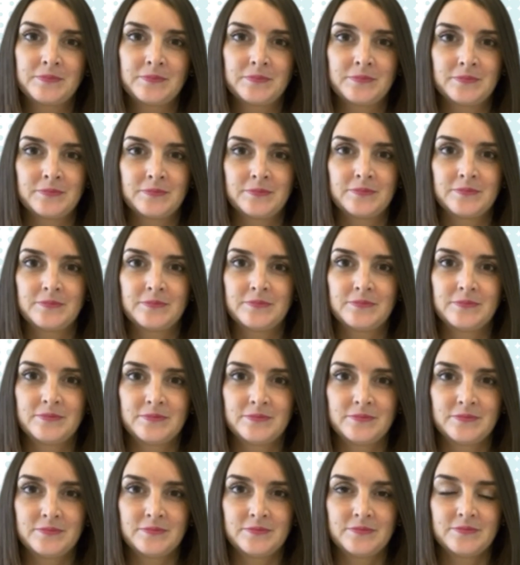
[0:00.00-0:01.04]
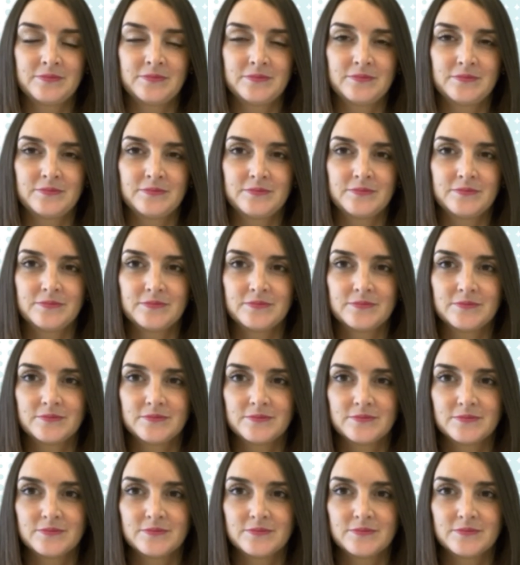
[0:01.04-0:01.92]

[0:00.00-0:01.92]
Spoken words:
(silence)